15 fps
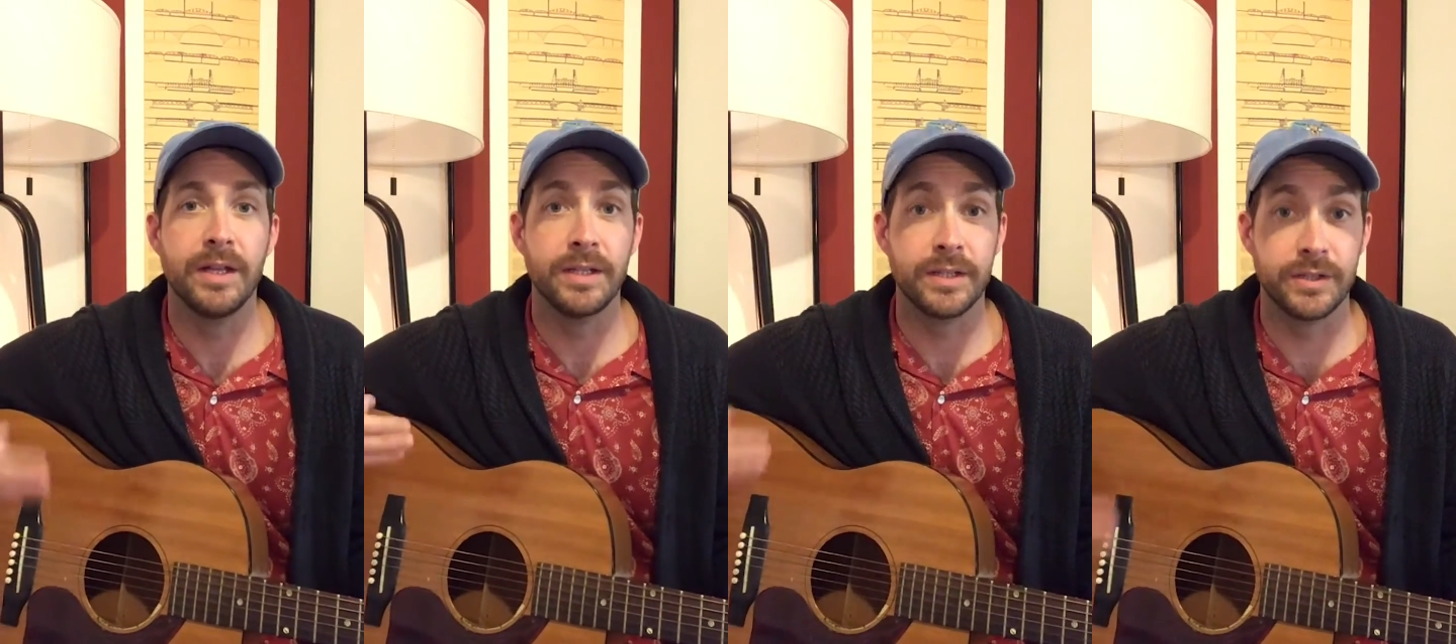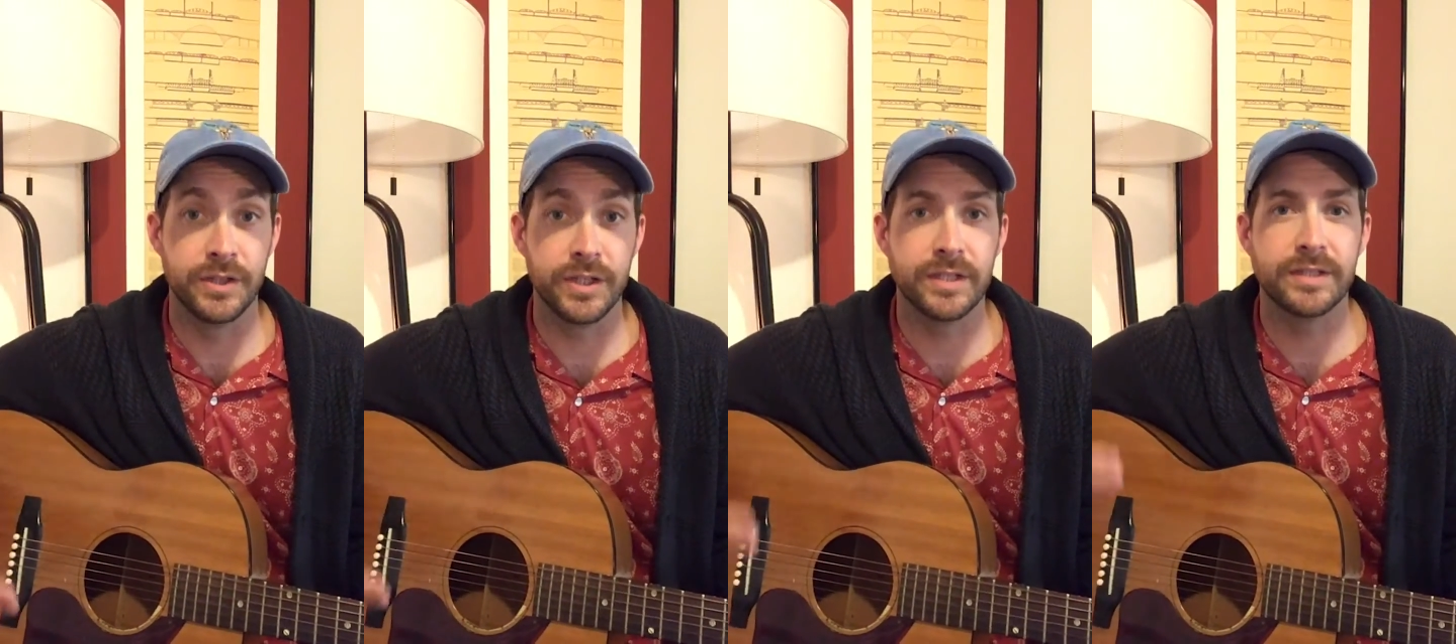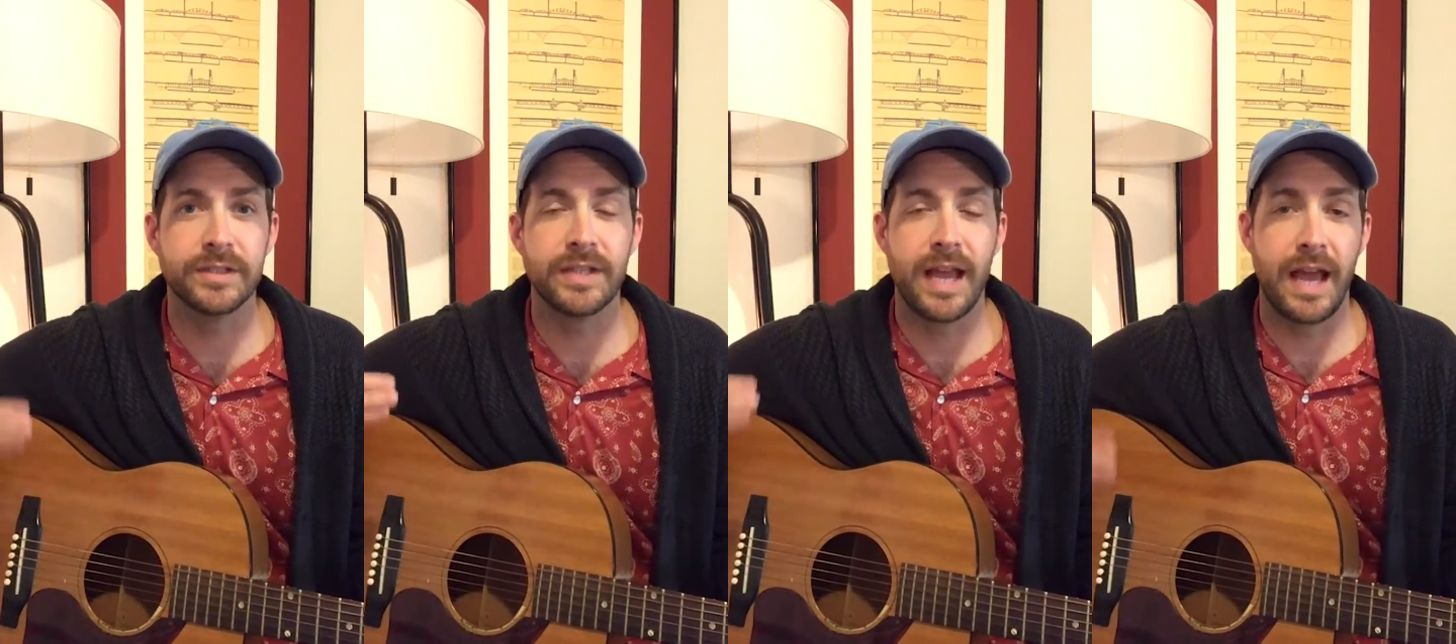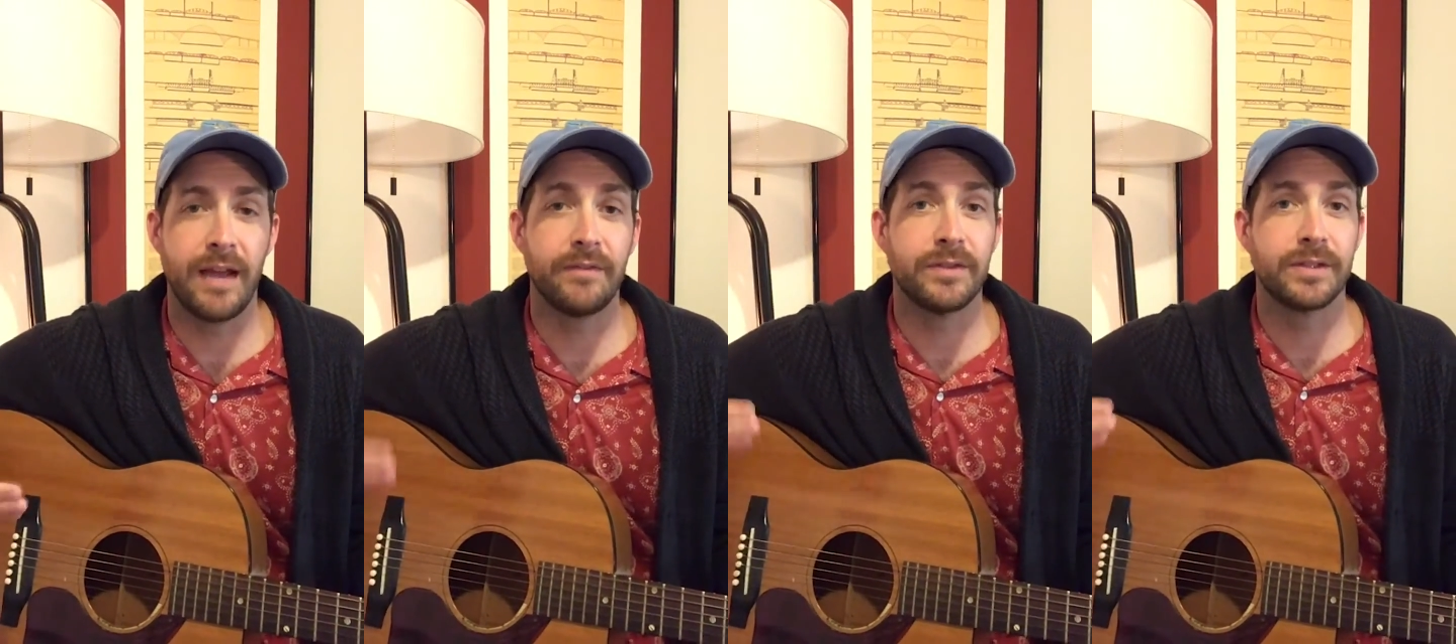You just
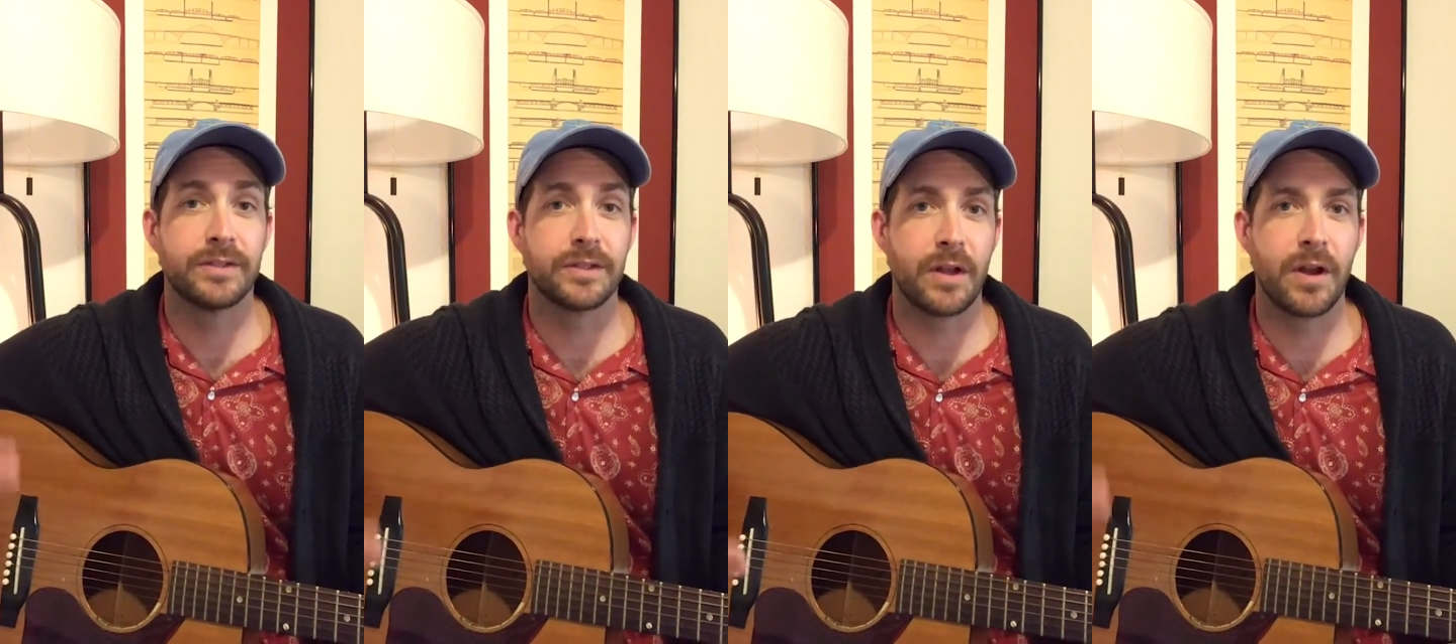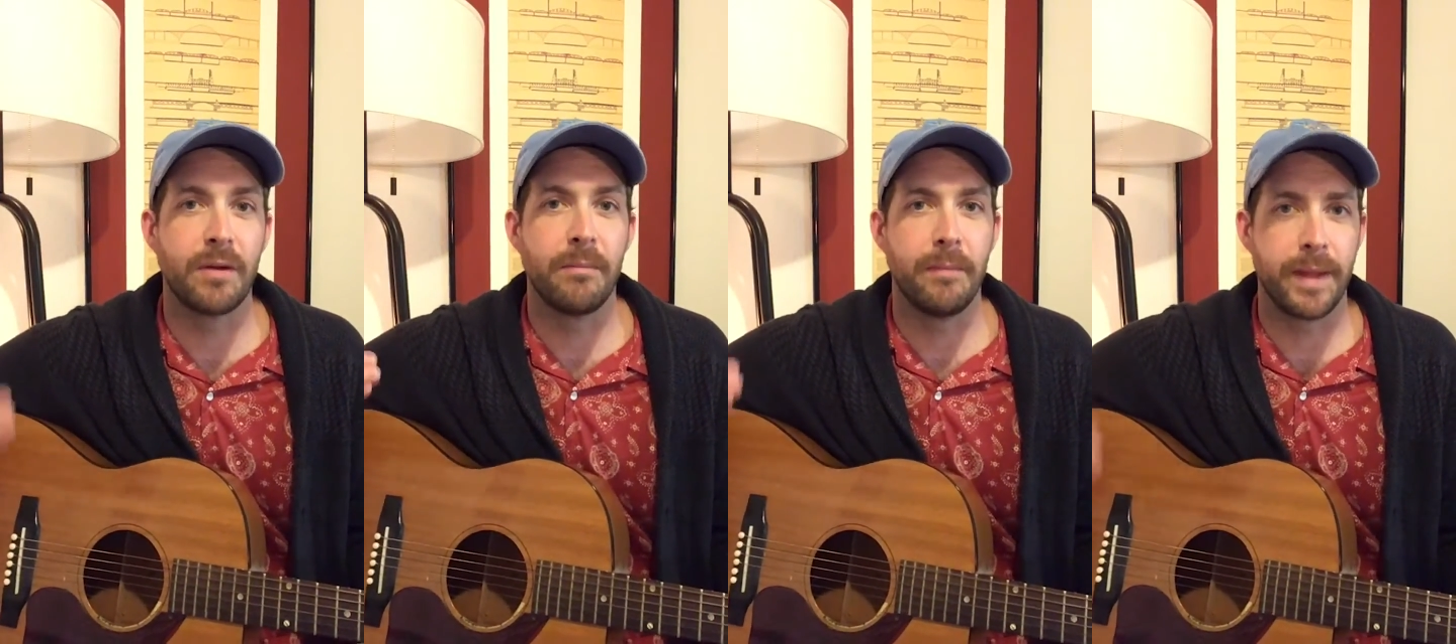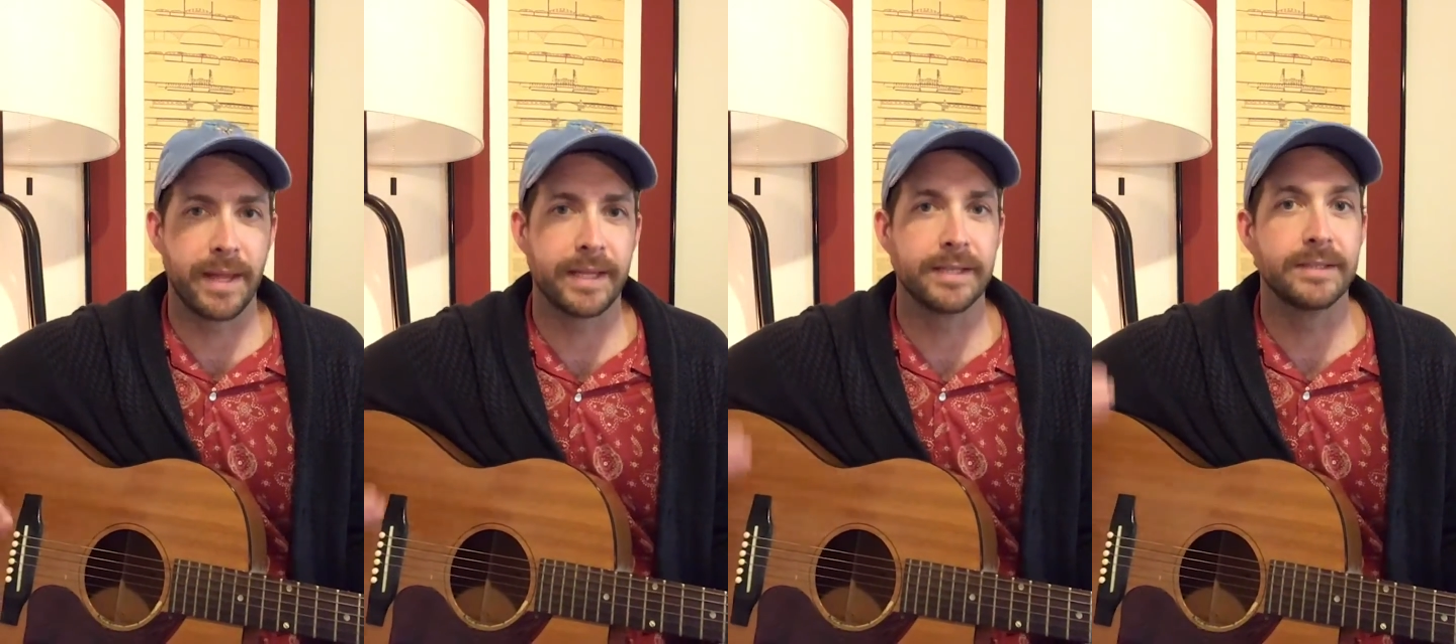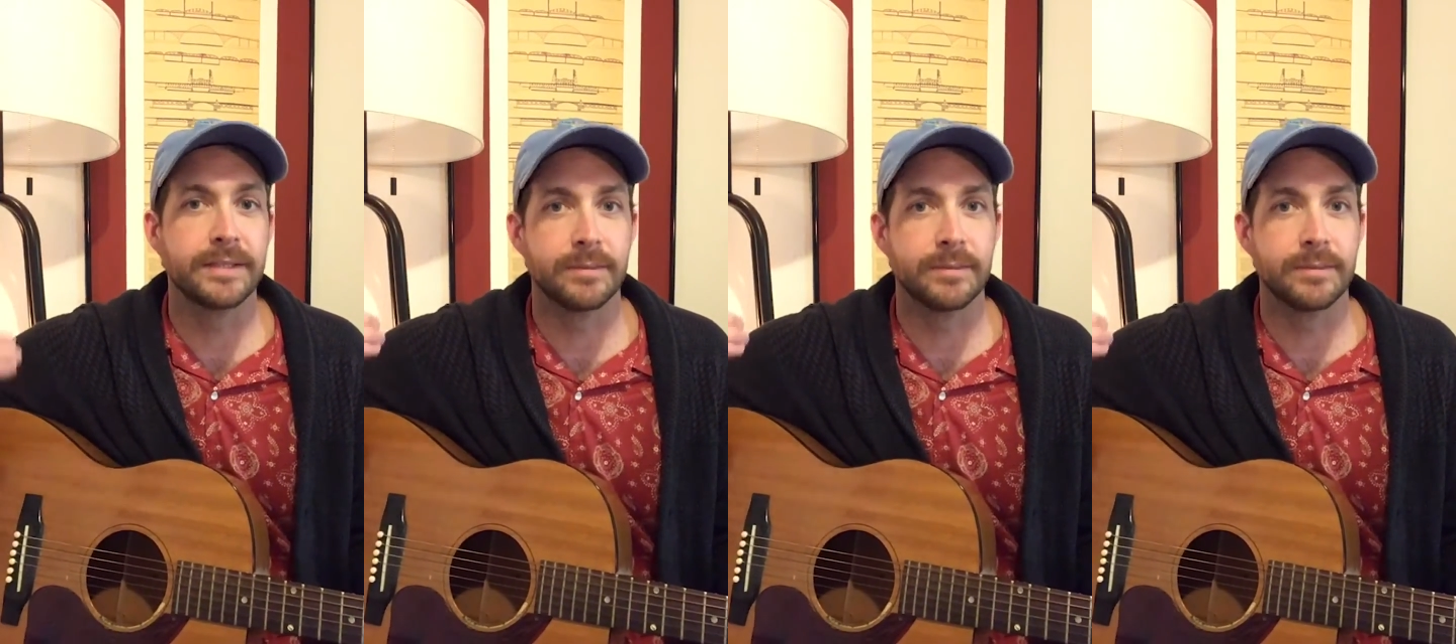have to start making